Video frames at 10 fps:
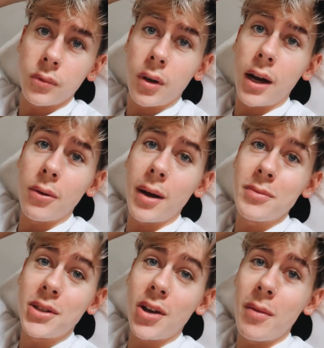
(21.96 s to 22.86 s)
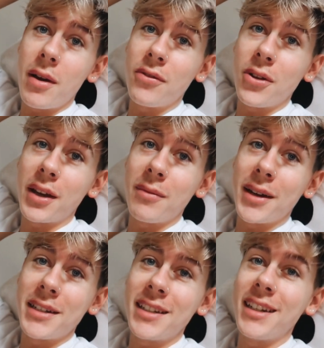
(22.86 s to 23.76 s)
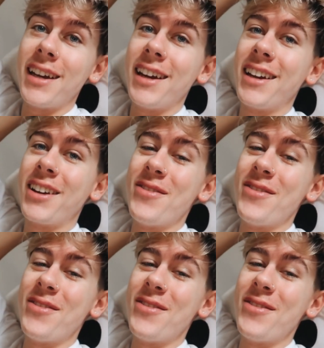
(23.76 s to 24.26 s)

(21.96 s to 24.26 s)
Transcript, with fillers: Wow, I'm starting my vlog in bed today.